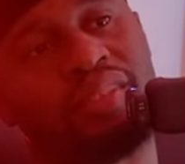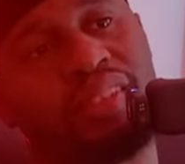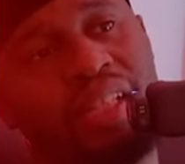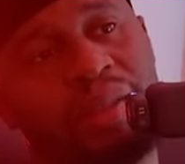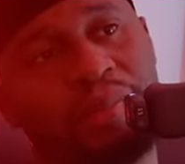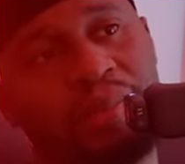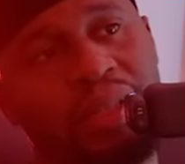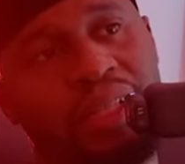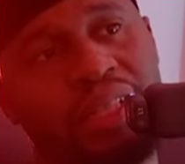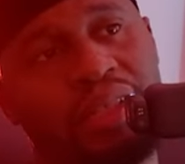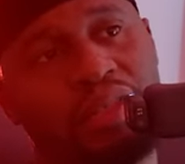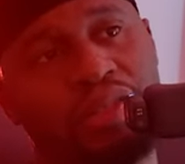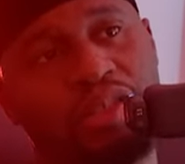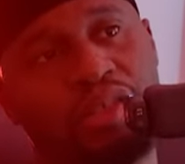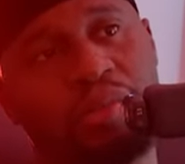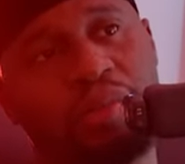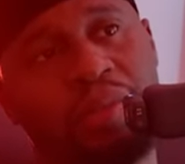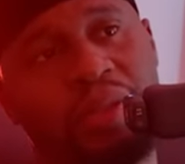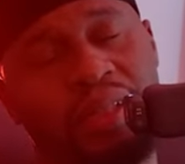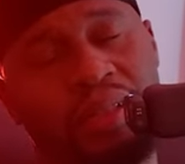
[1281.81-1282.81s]
They played
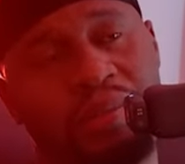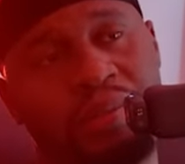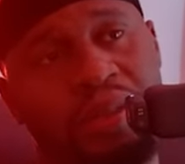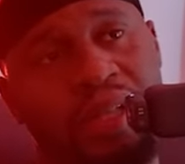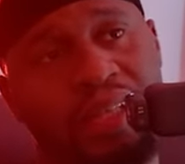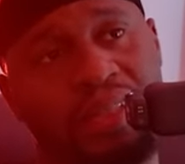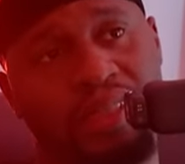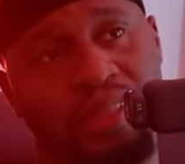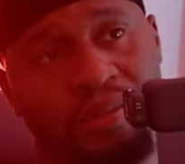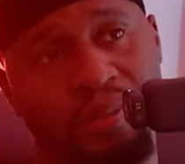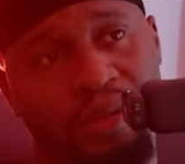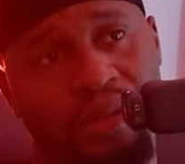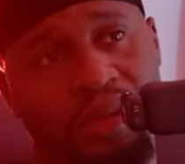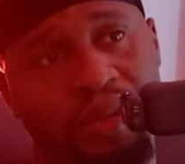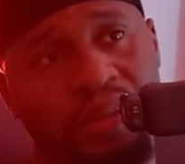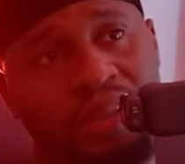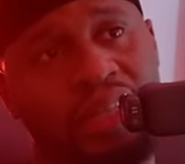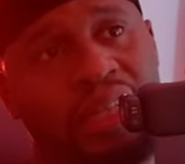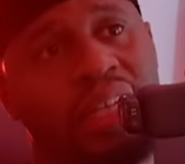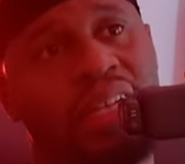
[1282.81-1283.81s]
European
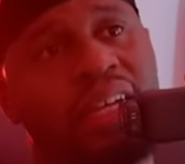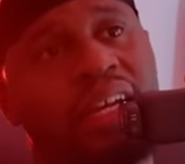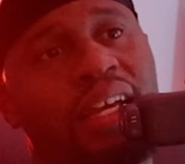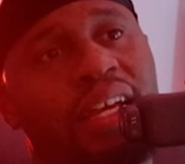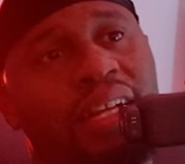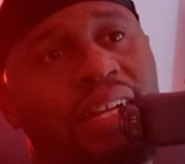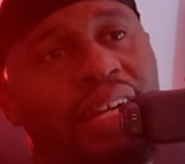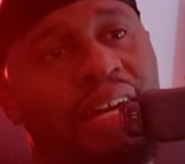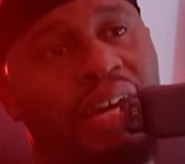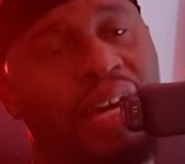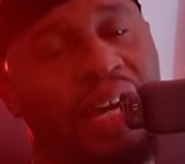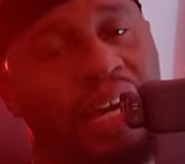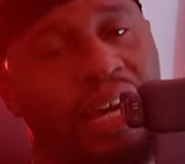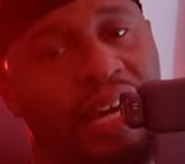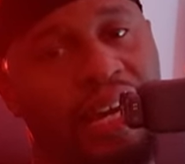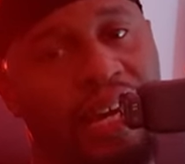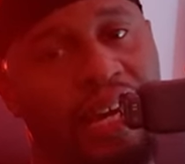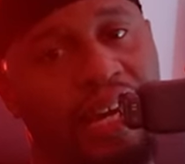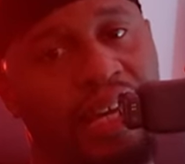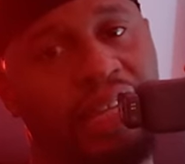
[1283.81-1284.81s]
basketball at a
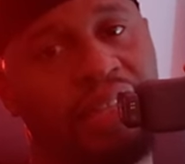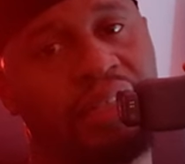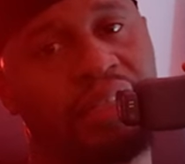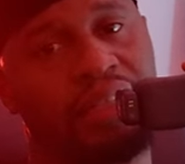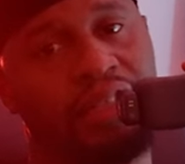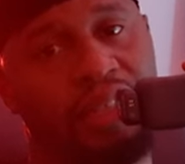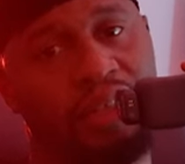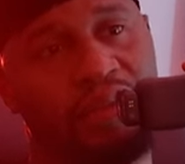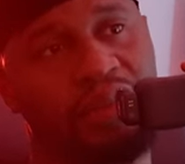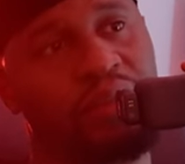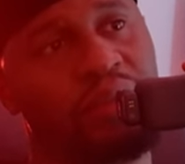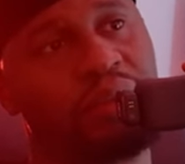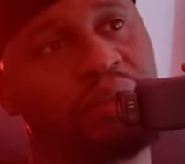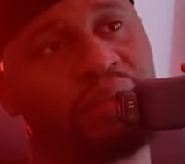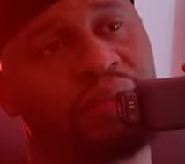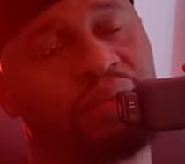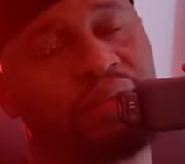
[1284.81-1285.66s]
high level.